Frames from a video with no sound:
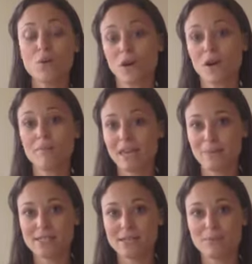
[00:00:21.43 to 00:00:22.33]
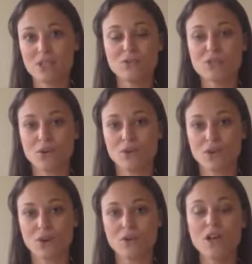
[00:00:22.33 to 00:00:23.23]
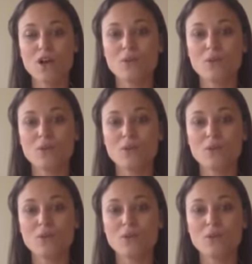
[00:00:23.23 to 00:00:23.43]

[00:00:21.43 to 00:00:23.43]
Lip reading: or maybe somebody you don't know,